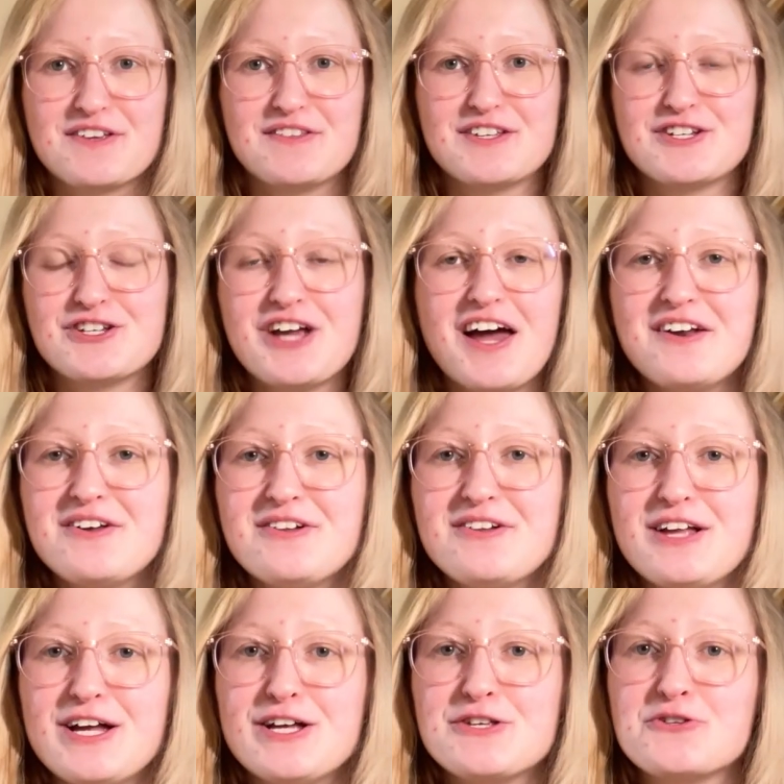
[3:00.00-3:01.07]
this channel,
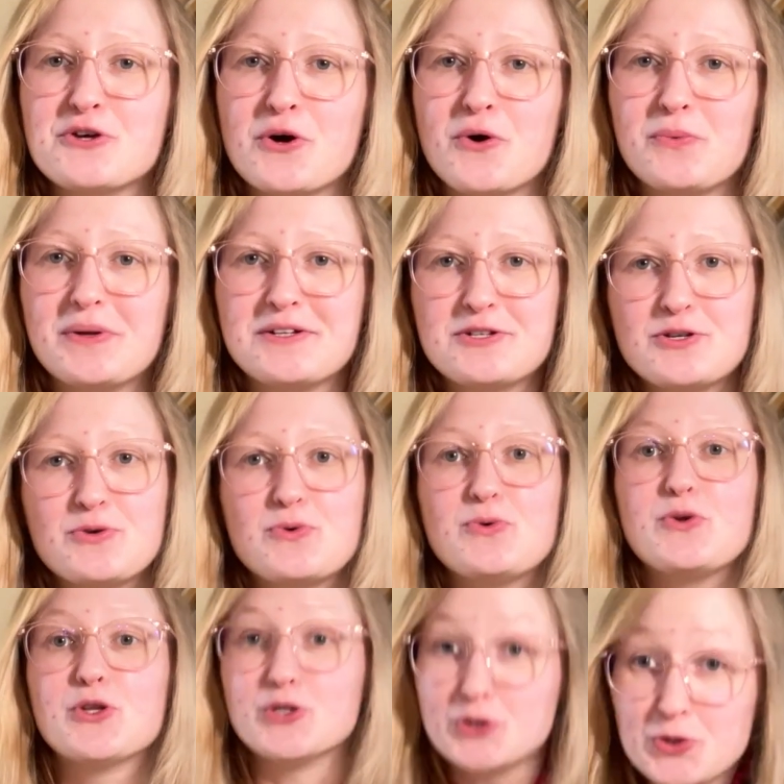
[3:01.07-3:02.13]
so we'll do
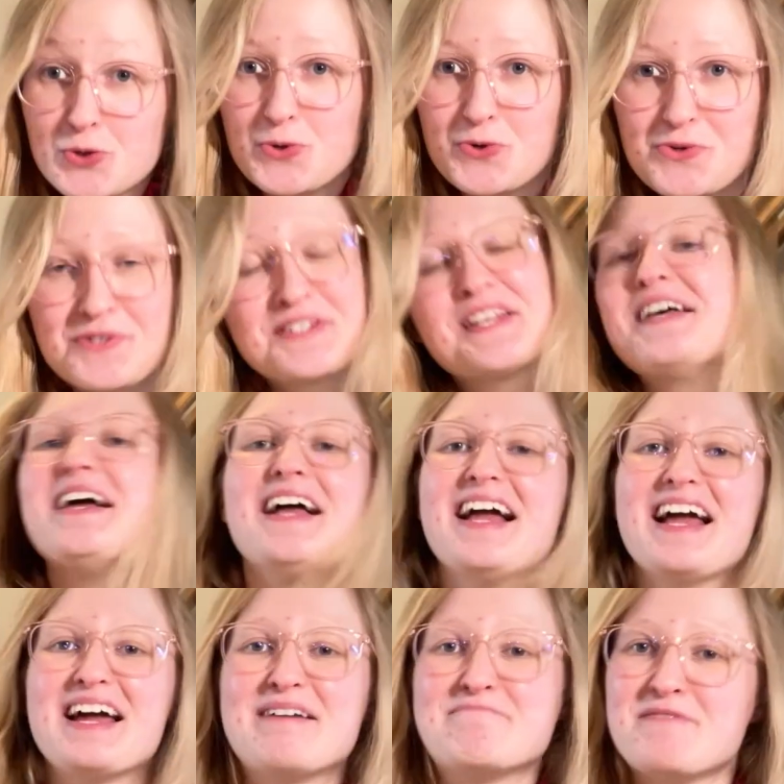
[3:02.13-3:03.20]
the do's.
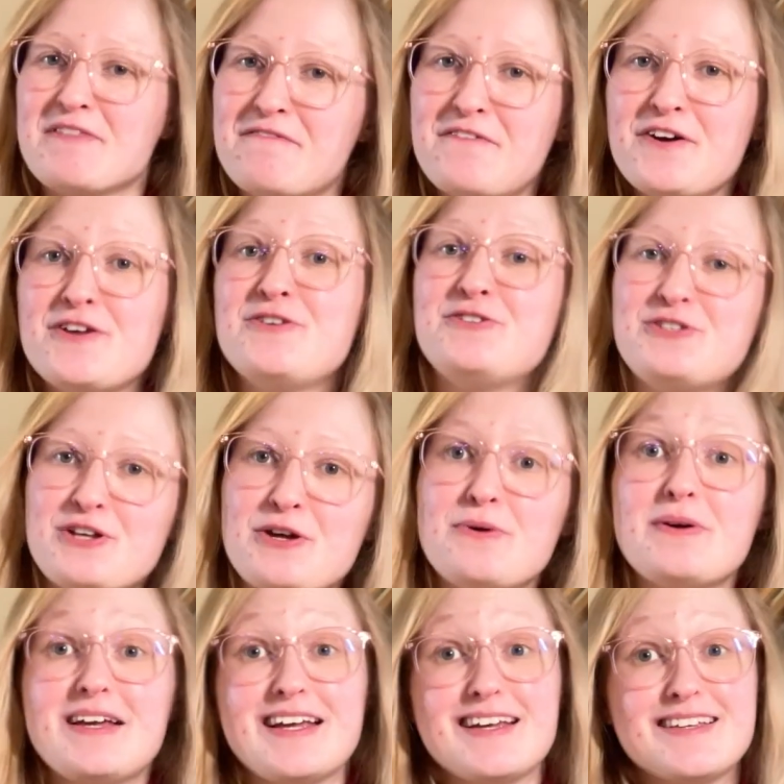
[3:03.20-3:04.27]
And the first do
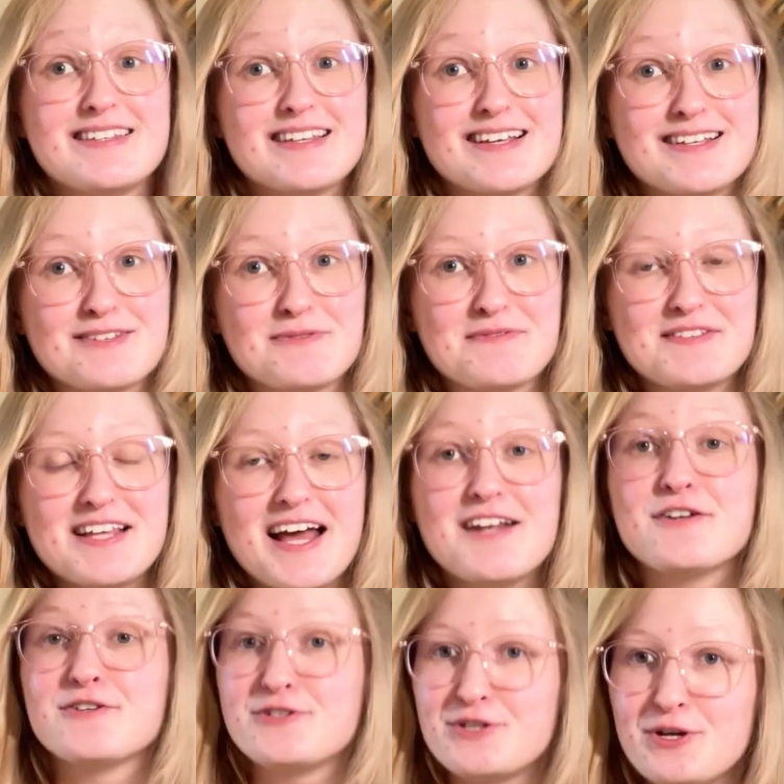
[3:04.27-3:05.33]
is, as we've
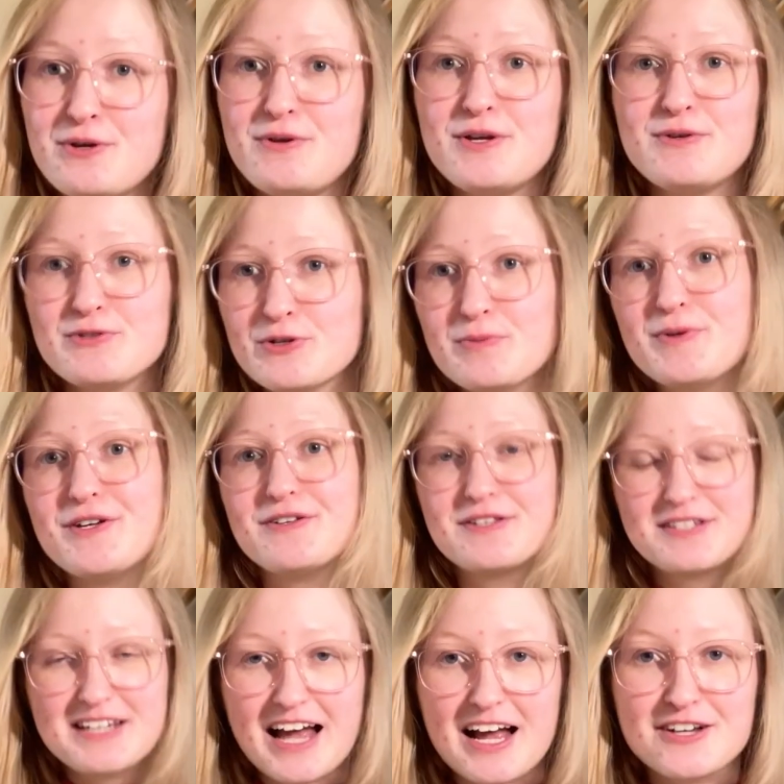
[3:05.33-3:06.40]
said, do use up your
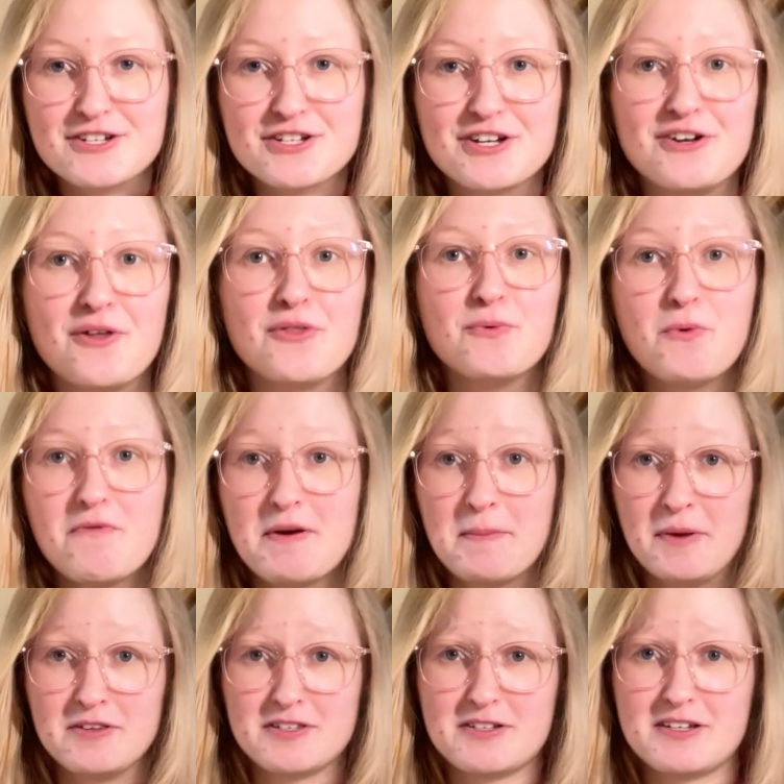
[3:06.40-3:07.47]
stash. And on the worry
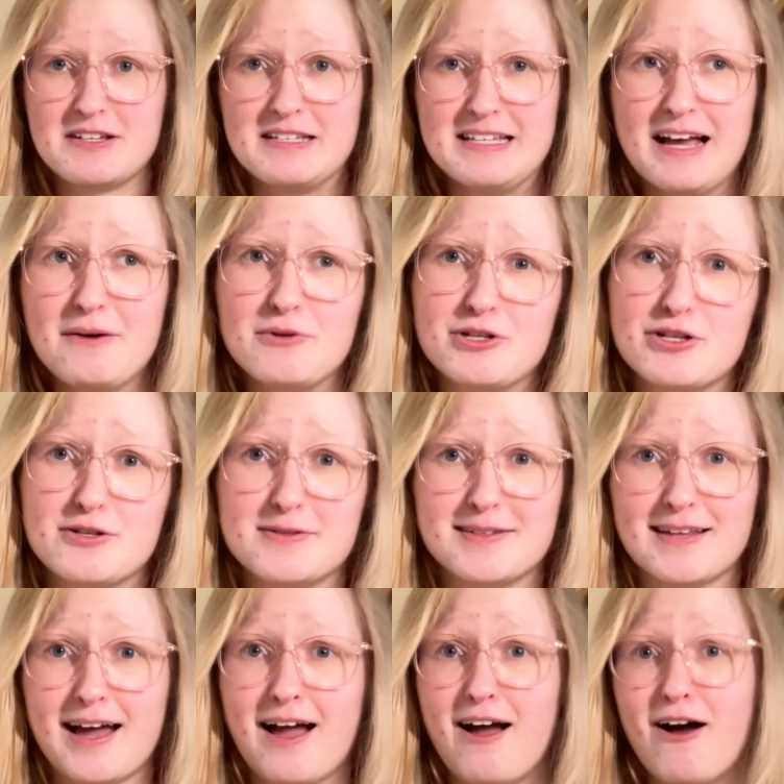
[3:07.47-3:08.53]
monsters, I was using
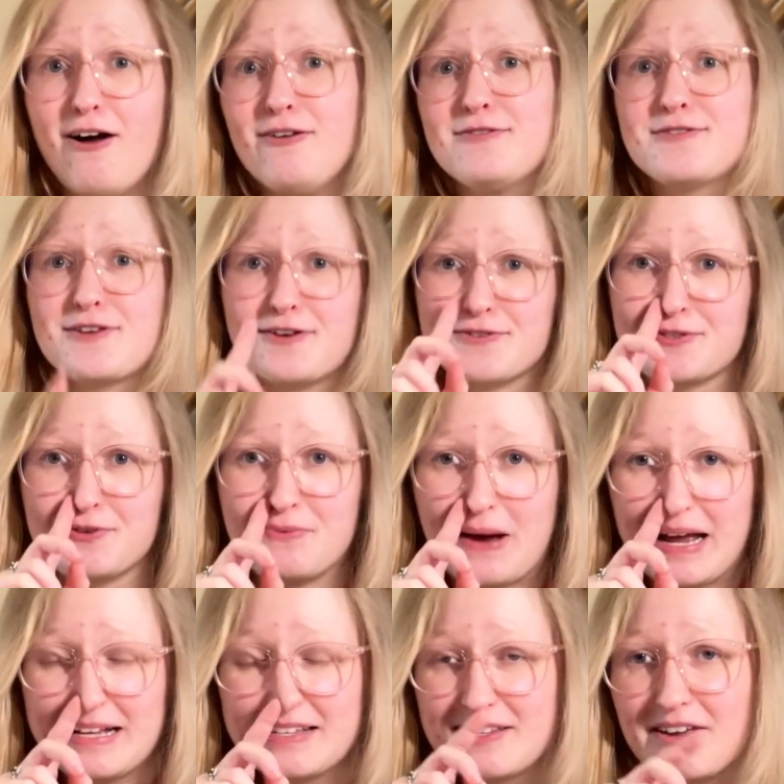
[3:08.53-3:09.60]
like all sorts of
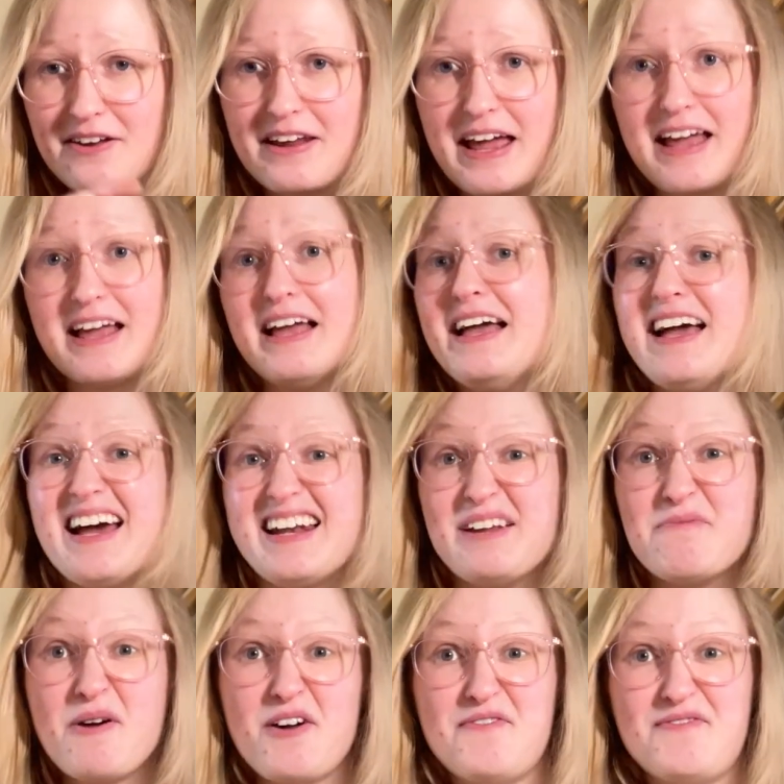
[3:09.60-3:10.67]
weights on it, and it
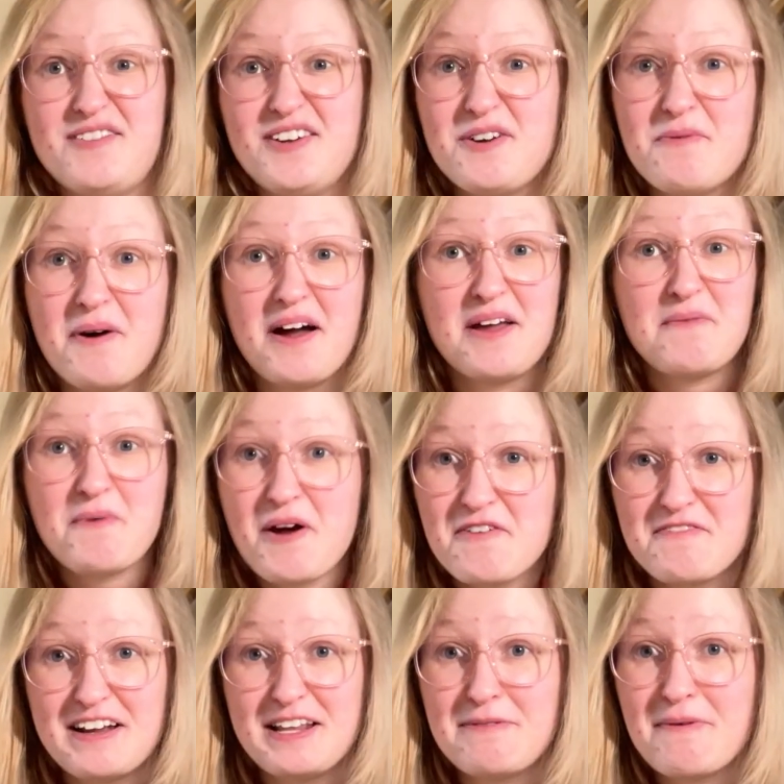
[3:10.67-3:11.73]
worked, you know what, it worked
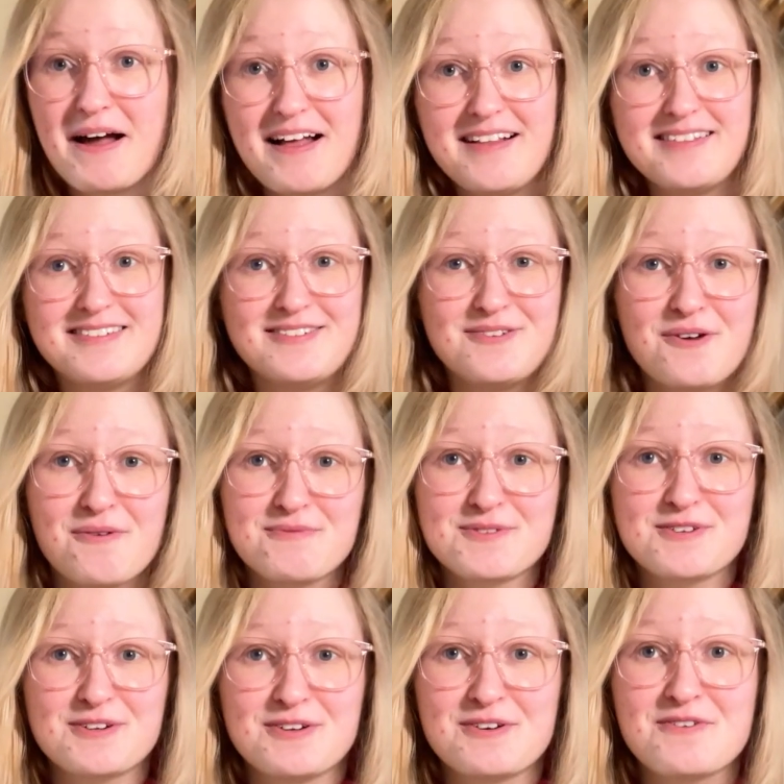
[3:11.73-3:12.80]
really well. No one's
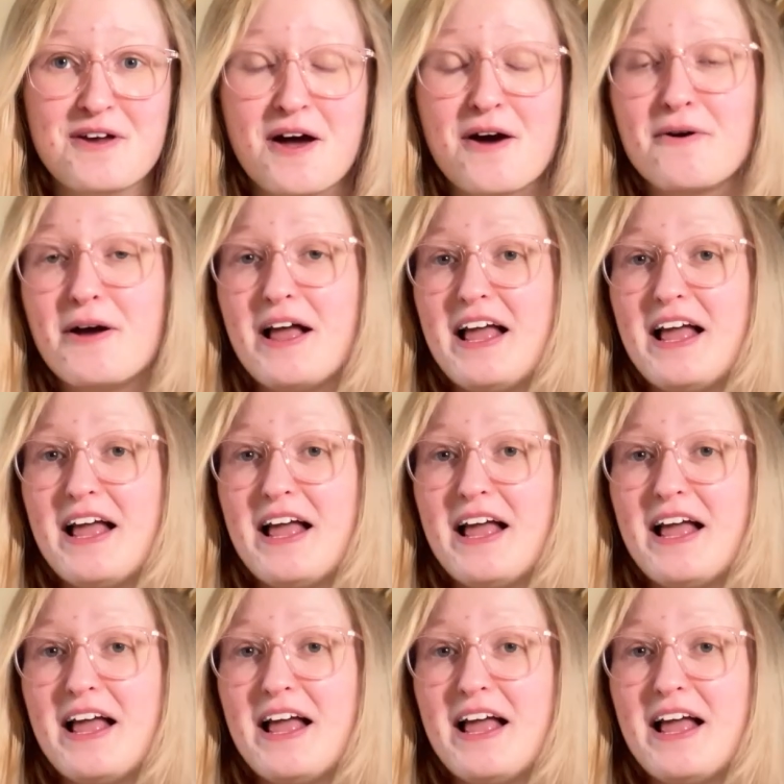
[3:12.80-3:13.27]
gonna know.